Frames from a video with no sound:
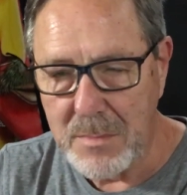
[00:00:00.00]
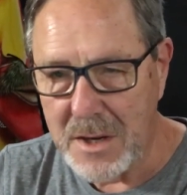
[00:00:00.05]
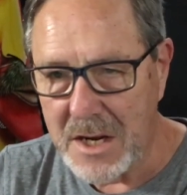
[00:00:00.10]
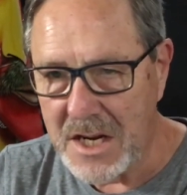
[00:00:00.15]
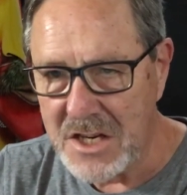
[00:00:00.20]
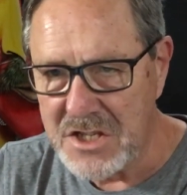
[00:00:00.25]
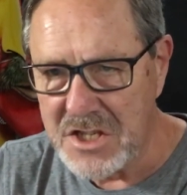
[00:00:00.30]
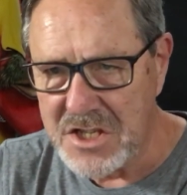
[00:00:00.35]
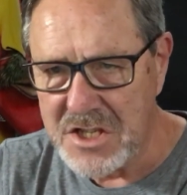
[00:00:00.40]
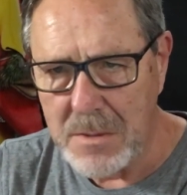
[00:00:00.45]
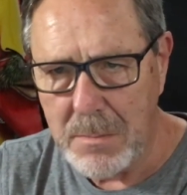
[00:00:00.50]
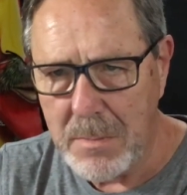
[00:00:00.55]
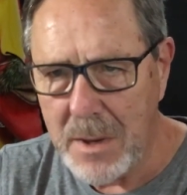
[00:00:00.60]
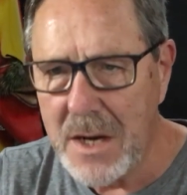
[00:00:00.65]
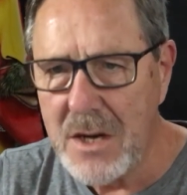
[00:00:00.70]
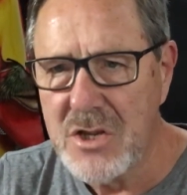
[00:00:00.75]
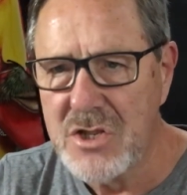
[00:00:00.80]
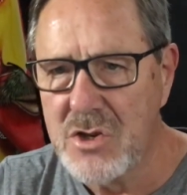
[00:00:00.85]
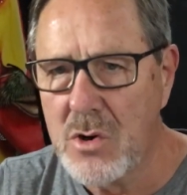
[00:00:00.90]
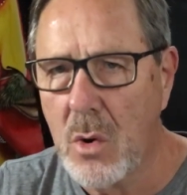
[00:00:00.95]
because it's a
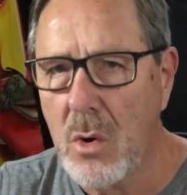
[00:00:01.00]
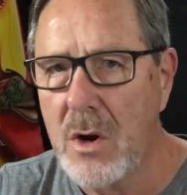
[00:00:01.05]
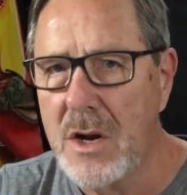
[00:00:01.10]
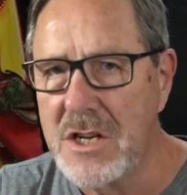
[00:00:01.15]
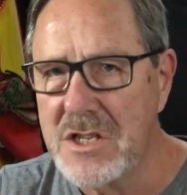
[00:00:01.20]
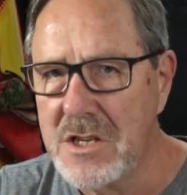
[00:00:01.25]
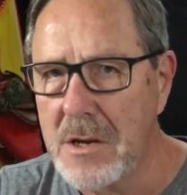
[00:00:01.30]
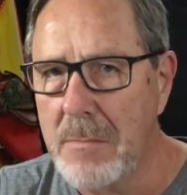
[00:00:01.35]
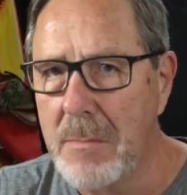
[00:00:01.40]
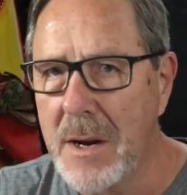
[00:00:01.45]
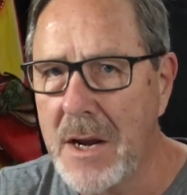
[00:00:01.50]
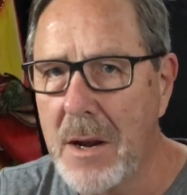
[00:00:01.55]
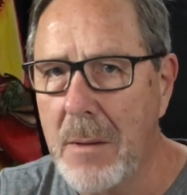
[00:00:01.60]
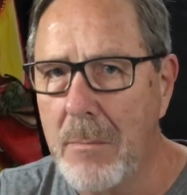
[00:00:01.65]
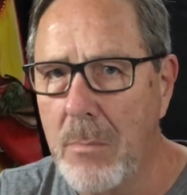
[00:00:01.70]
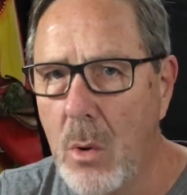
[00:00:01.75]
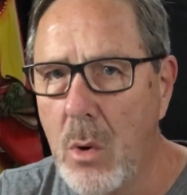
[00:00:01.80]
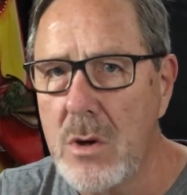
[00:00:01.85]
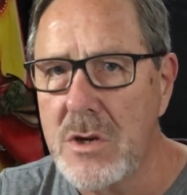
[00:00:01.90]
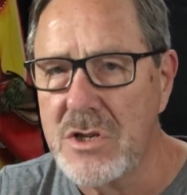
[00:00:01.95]
big story, it's a big,
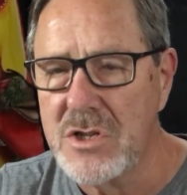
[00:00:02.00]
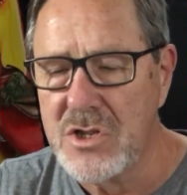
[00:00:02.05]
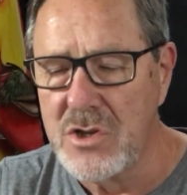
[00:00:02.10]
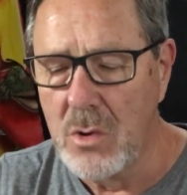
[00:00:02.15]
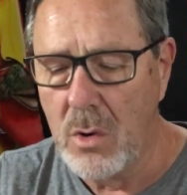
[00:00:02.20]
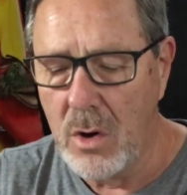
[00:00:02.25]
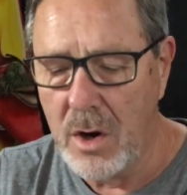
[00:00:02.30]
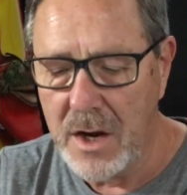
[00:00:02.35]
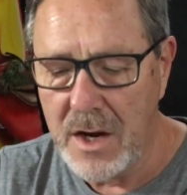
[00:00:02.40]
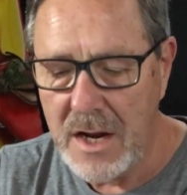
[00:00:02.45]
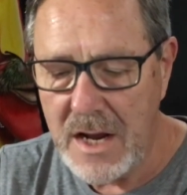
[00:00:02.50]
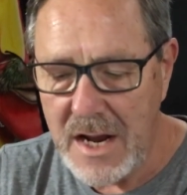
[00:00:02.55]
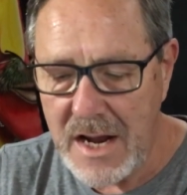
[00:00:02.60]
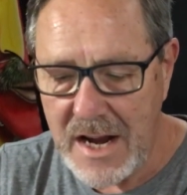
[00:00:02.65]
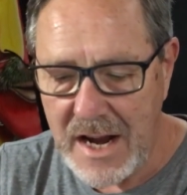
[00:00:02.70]
important story,